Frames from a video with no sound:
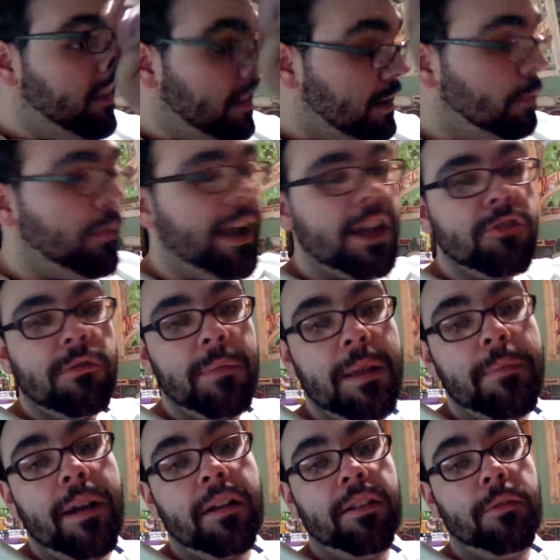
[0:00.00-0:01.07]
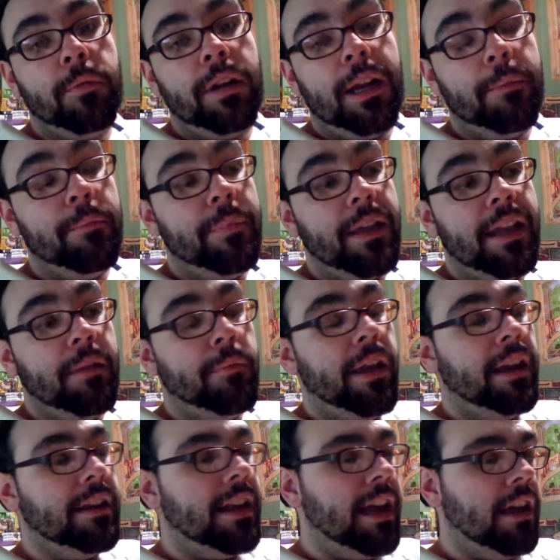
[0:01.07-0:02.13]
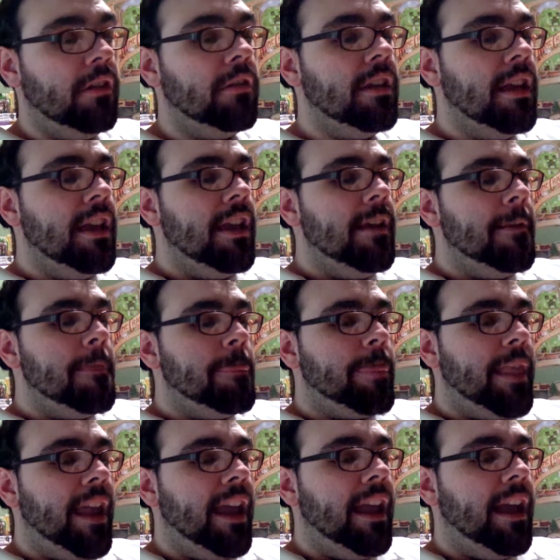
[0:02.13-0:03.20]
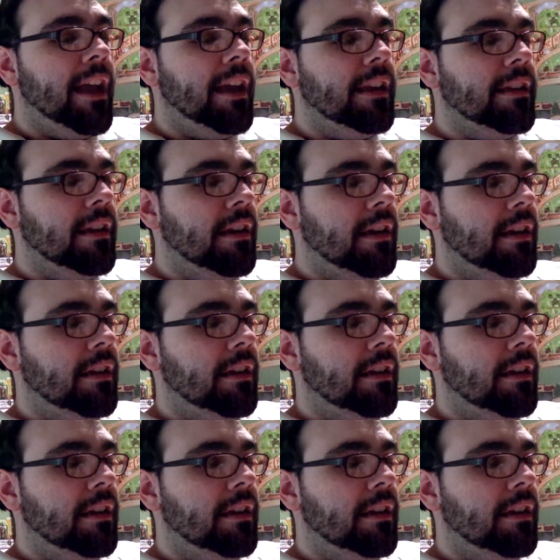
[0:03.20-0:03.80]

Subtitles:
The wage would be better than what I'm getting paid now. And